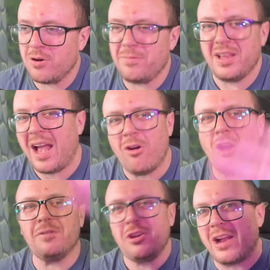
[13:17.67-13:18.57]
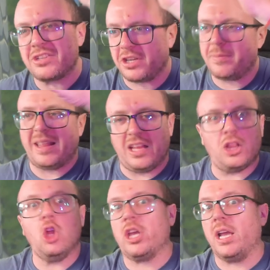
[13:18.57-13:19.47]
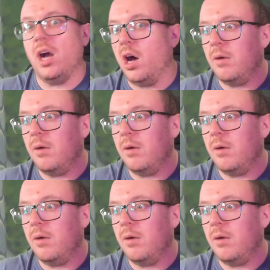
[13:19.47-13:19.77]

but how often are you actually gonna be like looking up